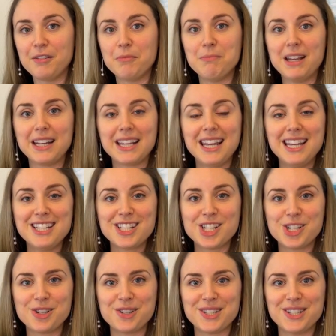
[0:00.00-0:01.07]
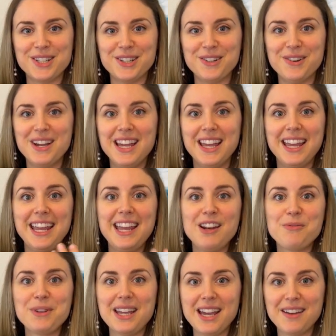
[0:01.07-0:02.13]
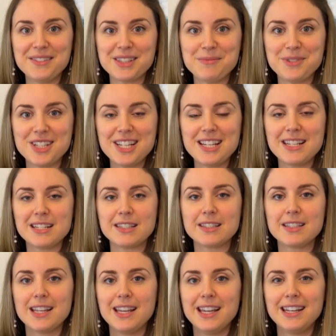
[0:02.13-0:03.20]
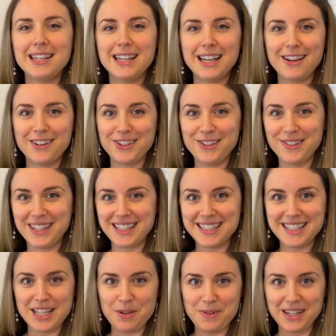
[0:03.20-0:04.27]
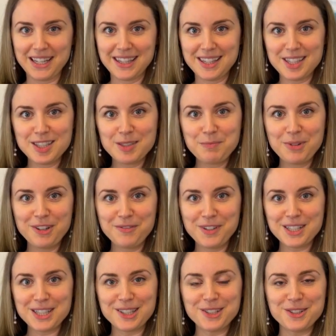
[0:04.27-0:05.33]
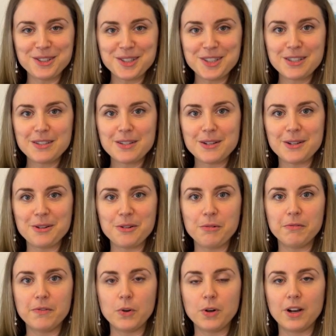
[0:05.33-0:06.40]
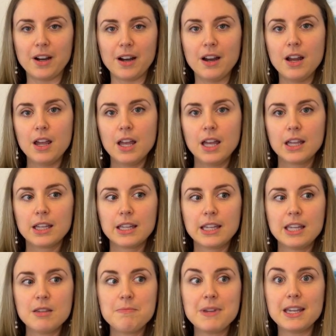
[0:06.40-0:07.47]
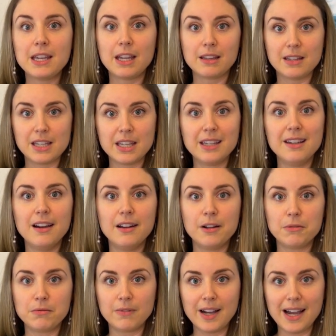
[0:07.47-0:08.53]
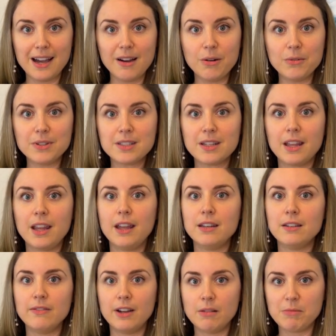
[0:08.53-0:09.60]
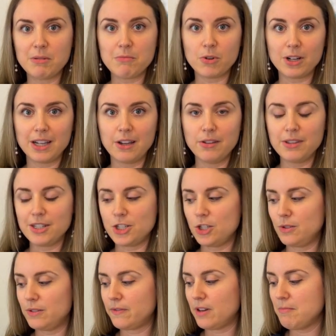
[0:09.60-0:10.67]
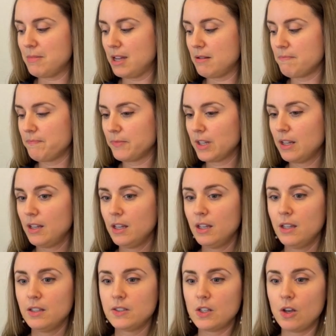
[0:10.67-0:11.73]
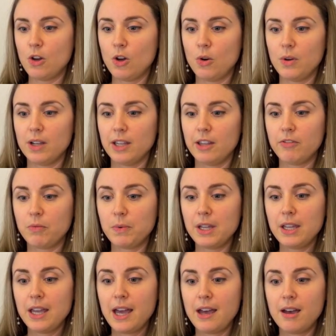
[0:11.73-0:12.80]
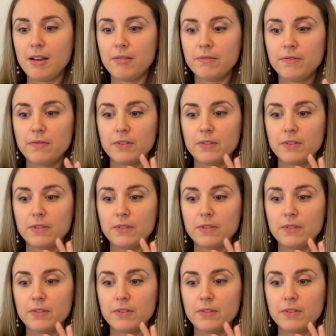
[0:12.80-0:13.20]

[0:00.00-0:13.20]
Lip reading: medication or two, and we have some genes, now you can see we get this perfect little stew for keeping a leaky gut around and developing more health issues from it. So if we have,